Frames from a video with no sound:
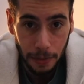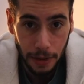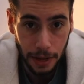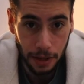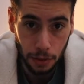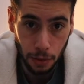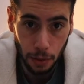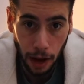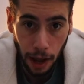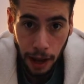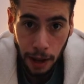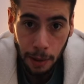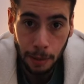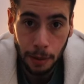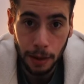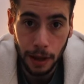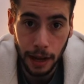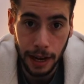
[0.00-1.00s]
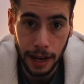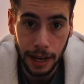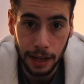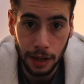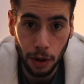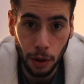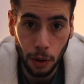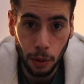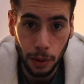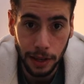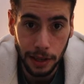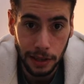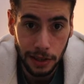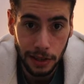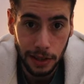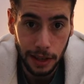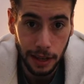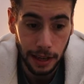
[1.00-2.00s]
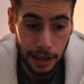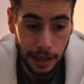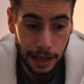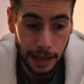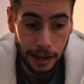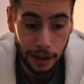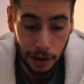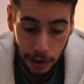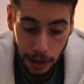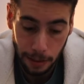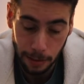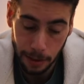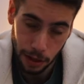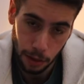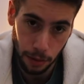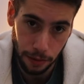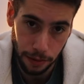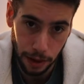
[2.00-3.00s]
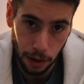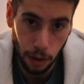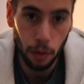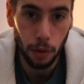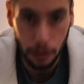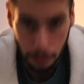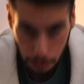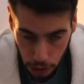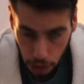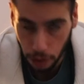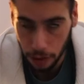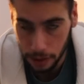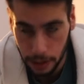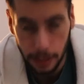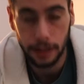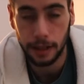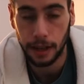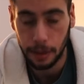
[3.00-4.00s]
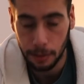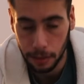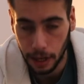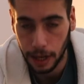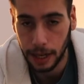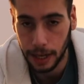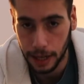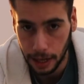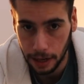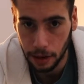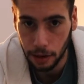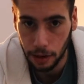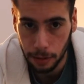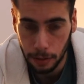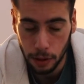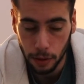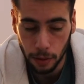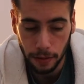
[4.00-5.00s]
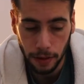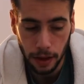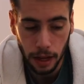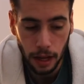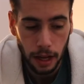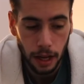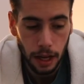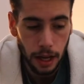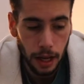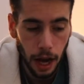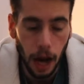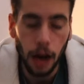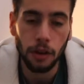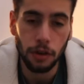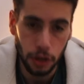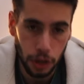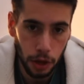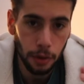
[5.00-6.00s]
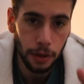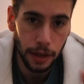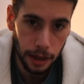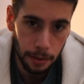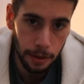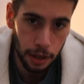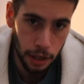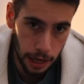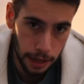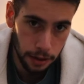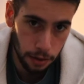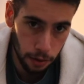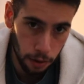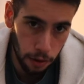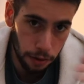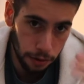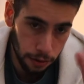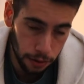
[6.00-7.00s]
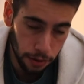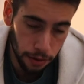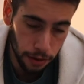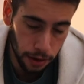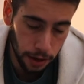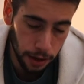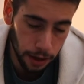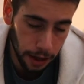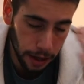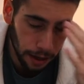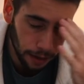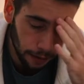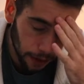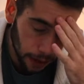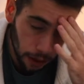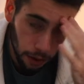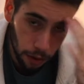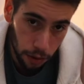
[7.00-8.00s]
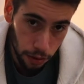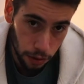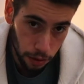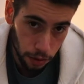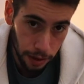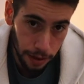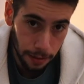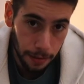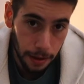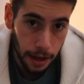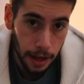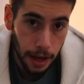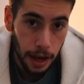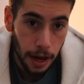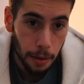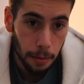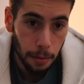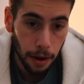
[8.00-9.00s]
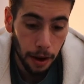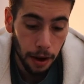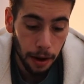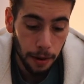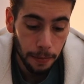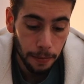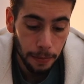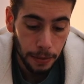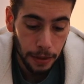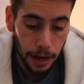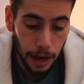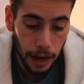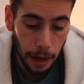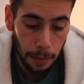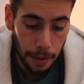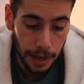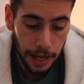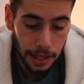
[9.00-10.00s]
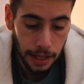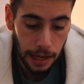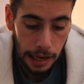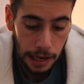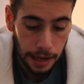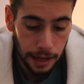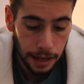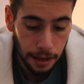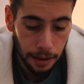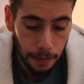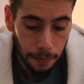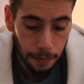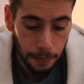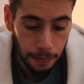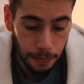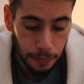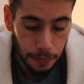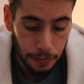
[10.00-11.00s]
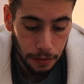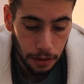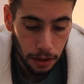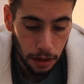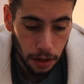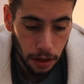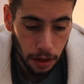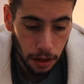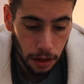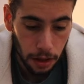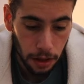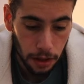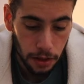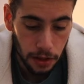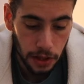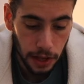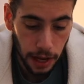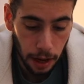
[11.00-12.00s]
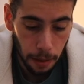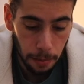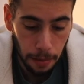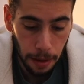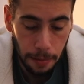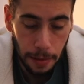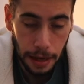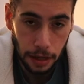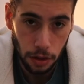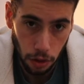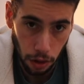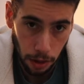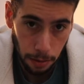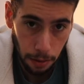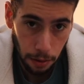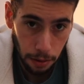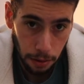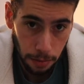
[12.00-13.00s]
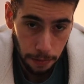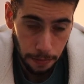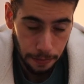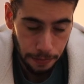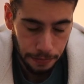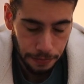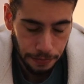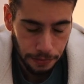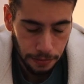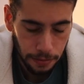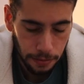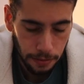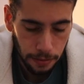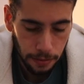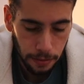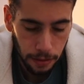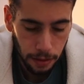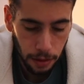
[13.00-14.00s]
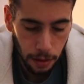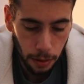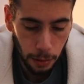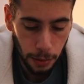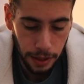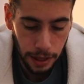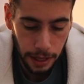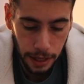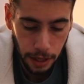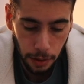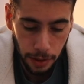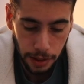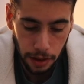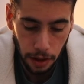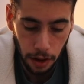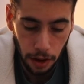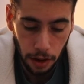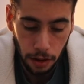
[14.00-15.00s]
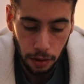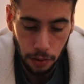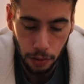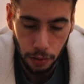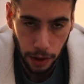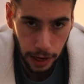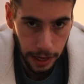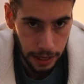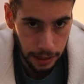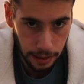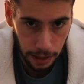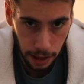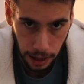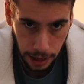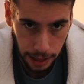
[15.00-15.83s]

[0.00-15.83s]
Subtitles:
it's reliable and I can always get a good image with it, or the majority of times I can get a good image with it. I'll show the image later on in the video on screen, but I basically set up my main tripod with the EOS R ready to